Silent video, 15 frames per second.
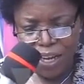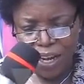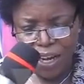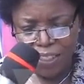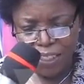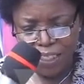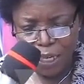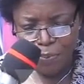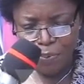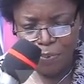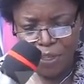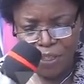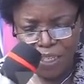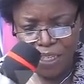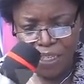has
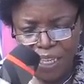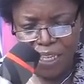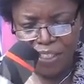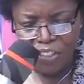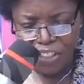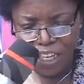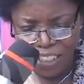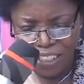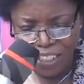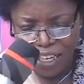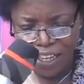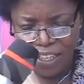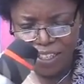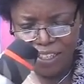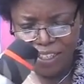submitted a charter,
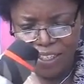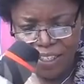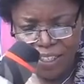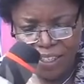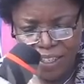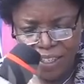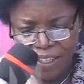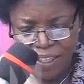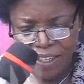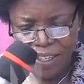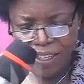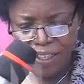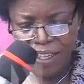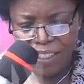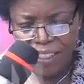
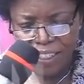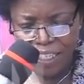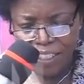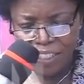the